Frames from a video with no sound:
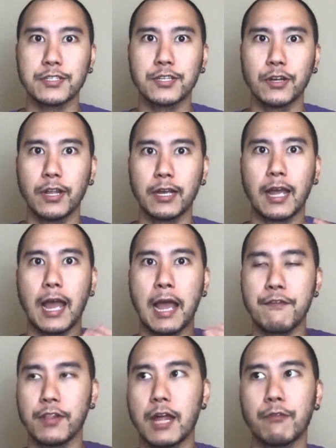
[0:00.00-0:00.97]
So like I
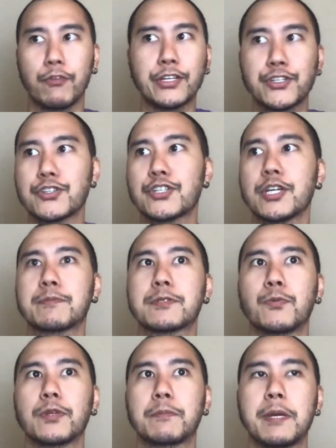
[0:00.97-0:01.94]
have a lot of
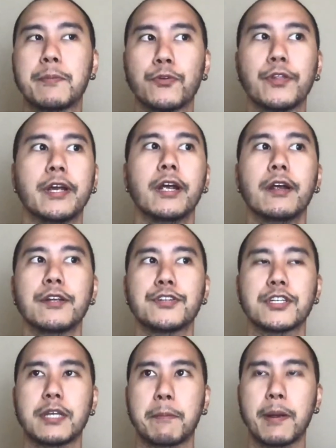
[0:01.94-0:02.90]
relationships with people there, and
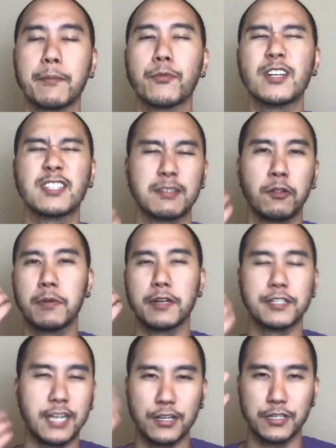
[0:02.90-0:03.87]
just like memories, a little bit
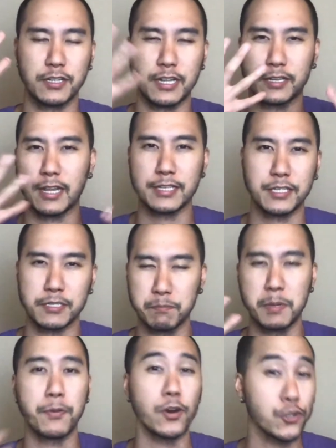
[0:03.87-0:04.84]
nostalgic, not just
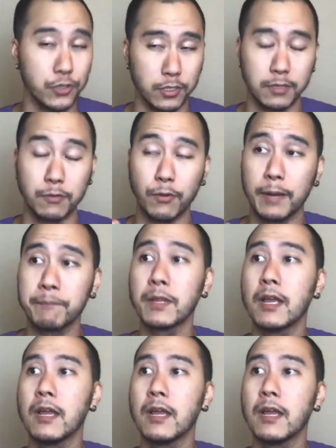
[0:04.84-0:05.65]
me personally, right?